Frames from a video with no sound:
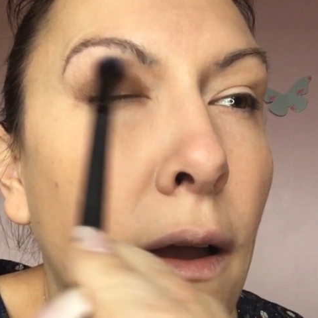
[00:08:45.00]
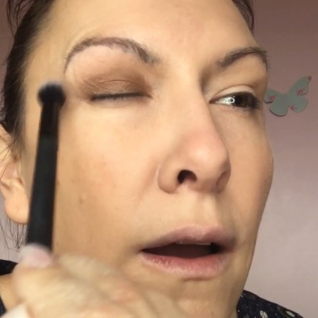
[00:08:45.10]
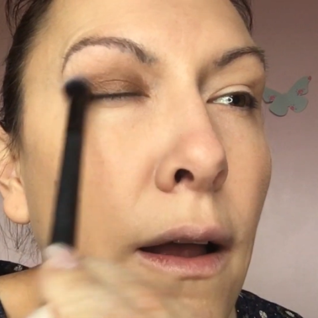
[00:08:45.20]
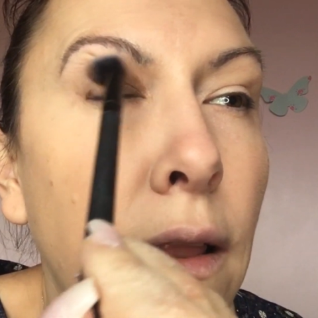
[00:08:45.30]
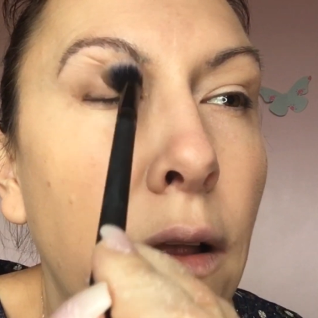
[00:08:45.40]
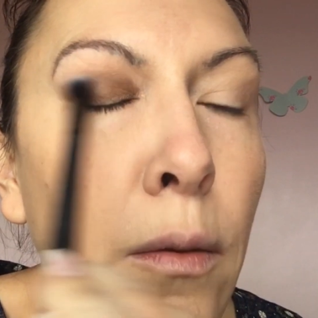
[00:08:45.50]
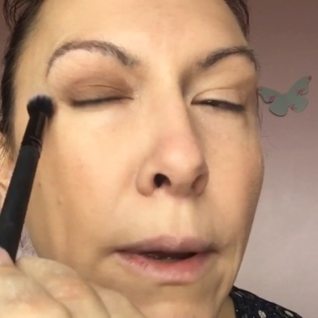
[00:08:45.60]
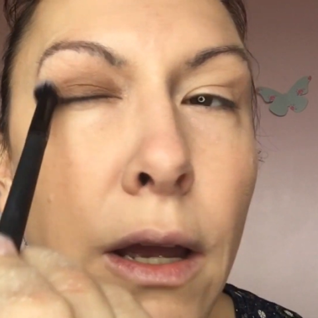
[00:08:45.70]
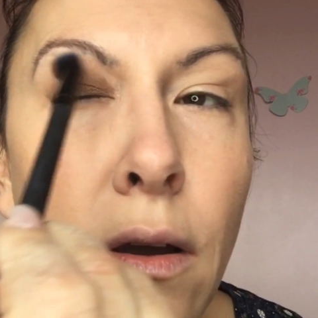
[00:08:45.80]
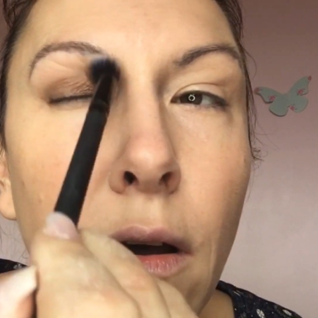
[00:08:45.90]
a little
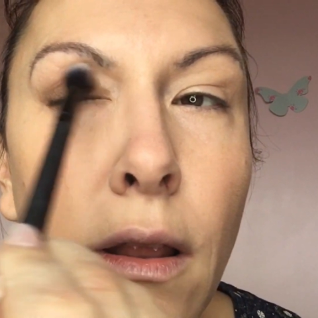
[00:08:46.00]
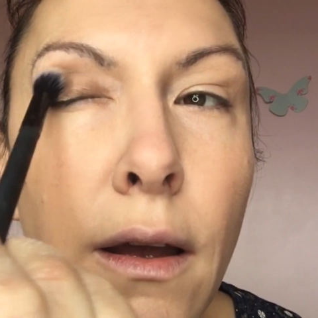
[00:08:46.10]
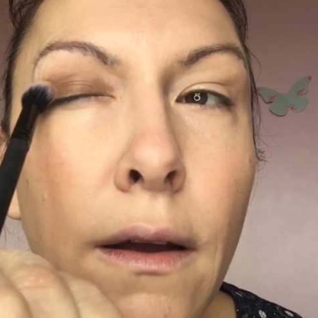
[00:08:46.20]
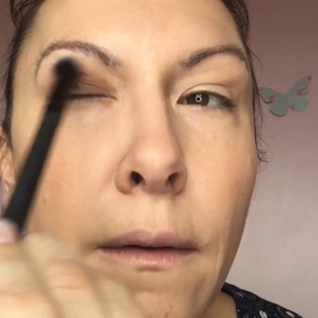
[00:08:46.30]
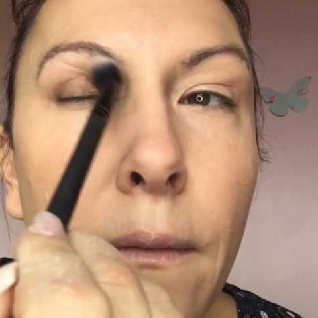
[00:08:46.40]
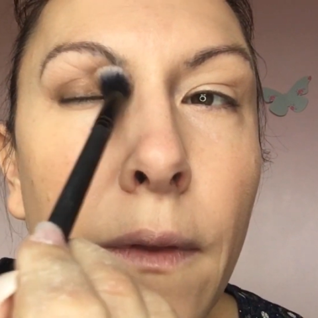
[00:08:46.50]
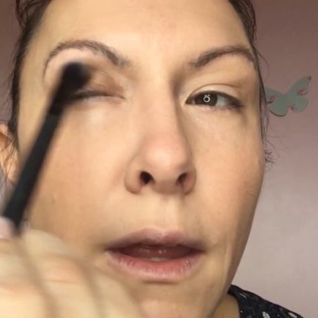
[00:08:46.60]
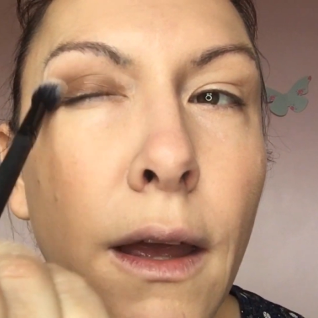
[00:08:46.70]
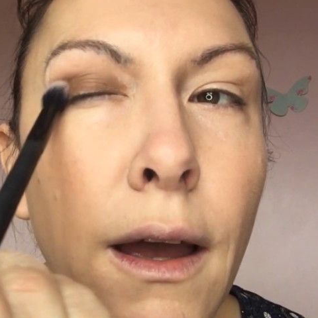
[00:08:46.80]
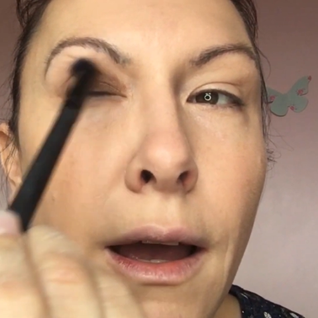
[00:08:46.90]
bit of colour
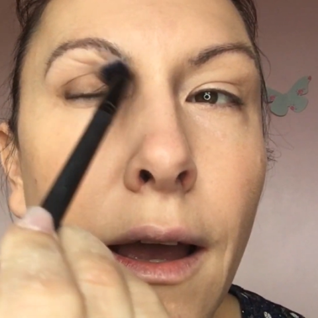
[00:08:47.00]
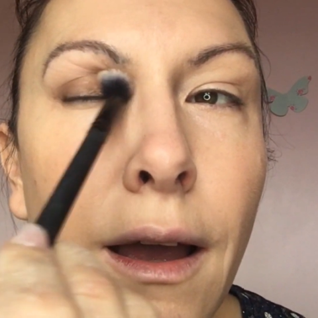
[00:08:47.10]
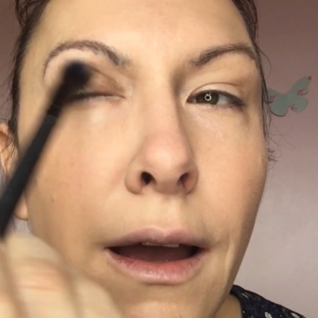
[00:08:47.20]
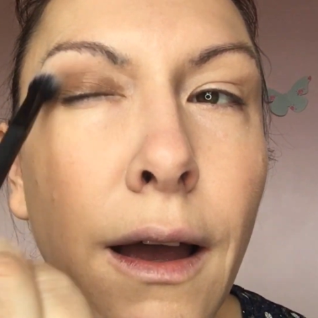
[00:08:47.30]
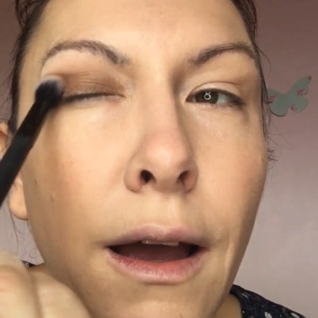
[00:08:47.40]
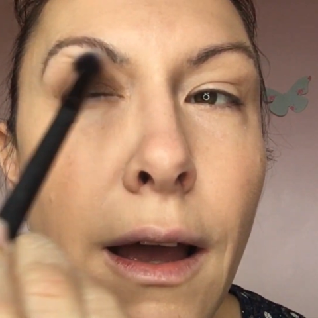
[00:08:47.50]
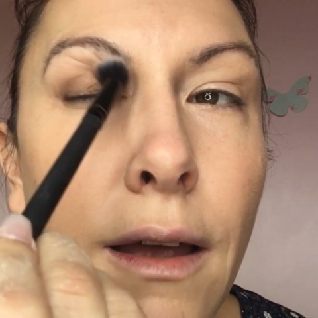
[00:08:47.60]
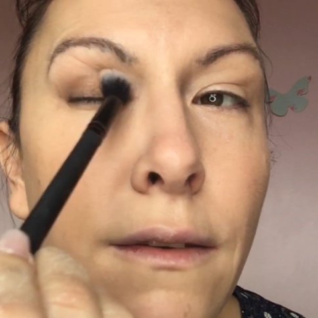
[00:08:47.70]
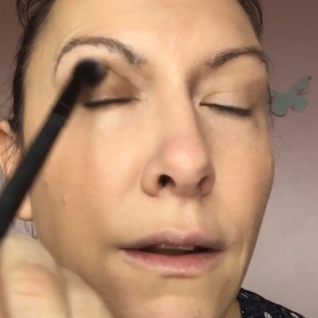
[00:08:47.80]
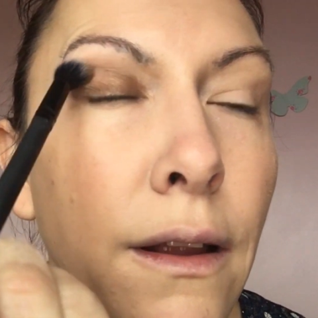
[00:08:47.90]

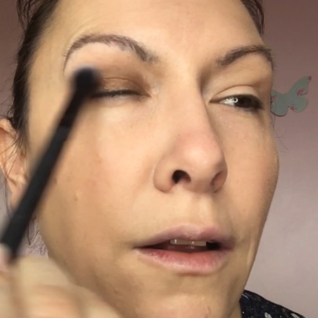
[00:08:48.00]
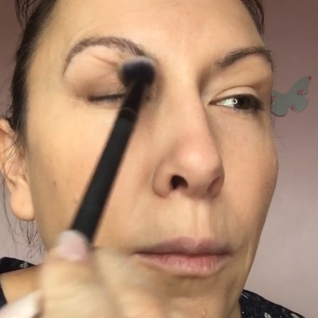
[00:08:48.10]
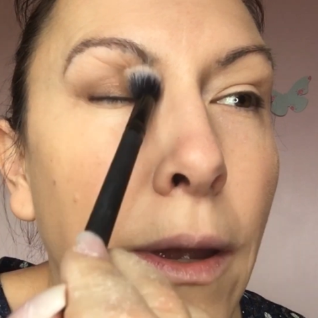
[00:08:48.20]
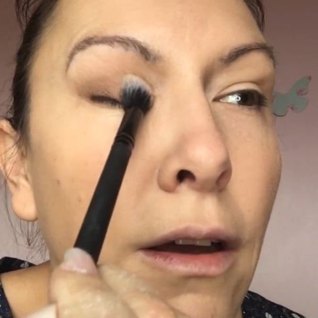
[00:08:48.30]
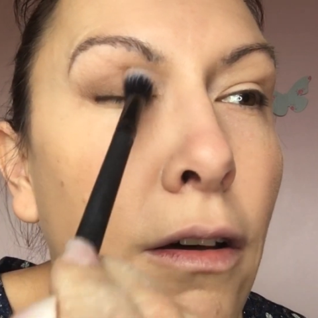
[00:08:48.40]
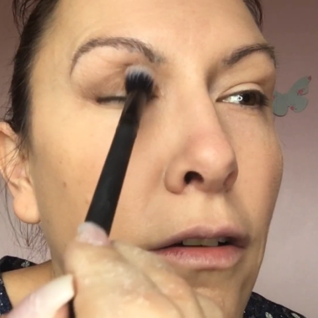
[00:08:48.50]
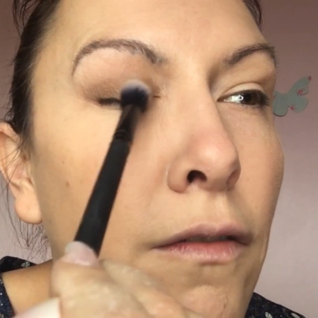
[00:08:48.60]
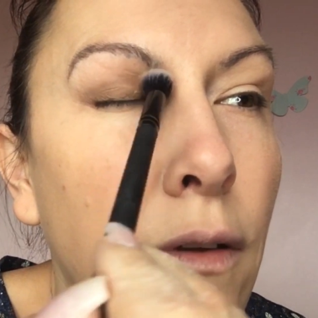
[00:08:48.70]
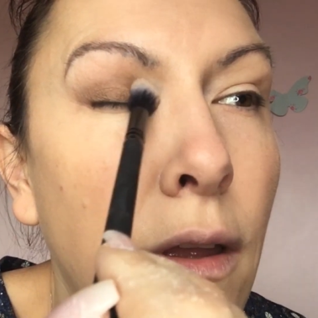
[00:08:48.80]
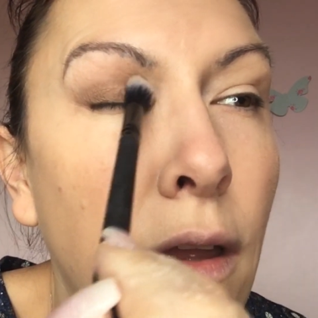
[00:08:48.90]
and a little bit of
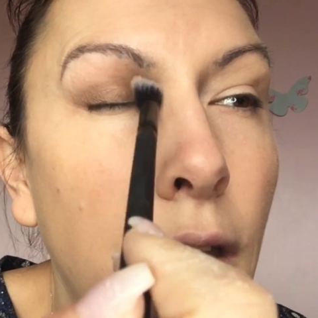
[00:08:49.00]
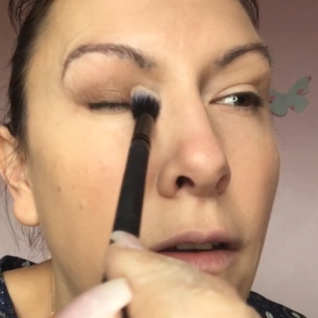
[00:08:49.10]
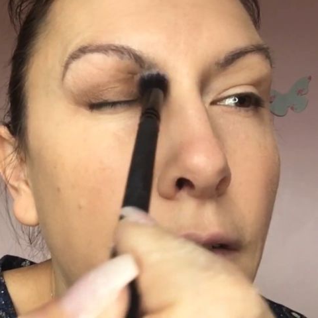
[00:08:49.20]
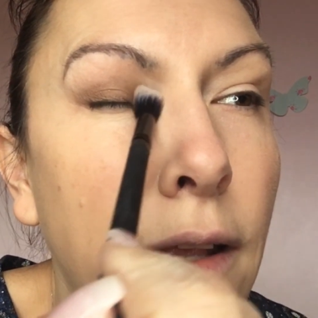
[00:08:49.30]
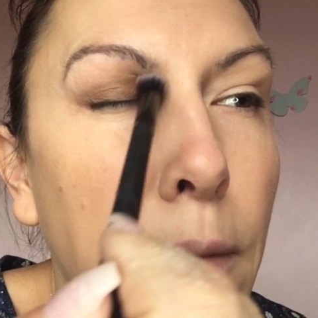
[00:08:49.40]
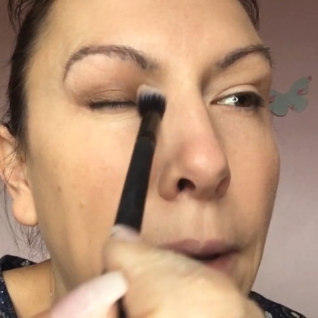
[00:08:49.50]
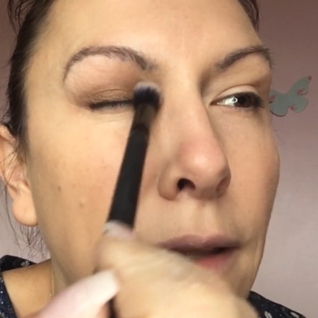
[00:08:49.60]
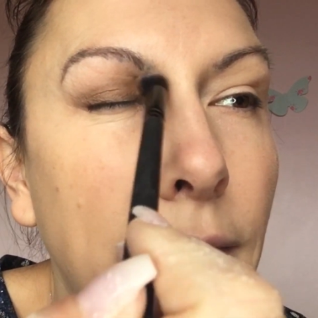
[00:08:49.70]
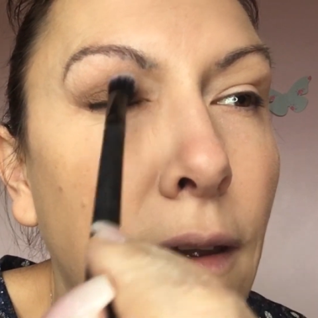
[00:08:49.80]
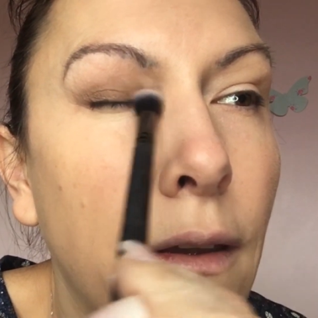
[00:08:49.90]
feeling better.